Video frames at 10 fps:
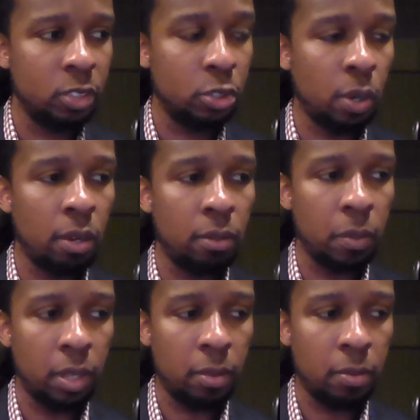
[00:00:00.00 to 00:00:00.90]

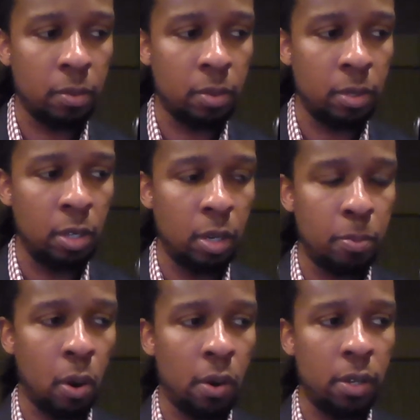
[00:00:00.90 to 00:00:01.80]
struggled with, you know,
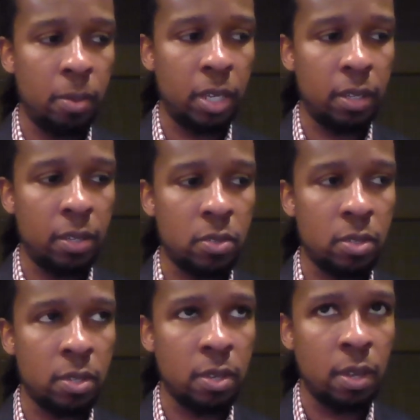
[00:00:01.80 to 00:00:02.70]
partly
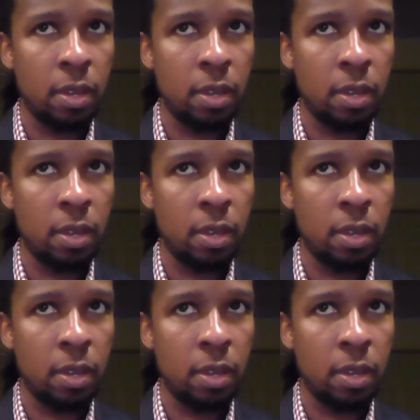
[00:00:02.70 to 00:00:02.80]
because.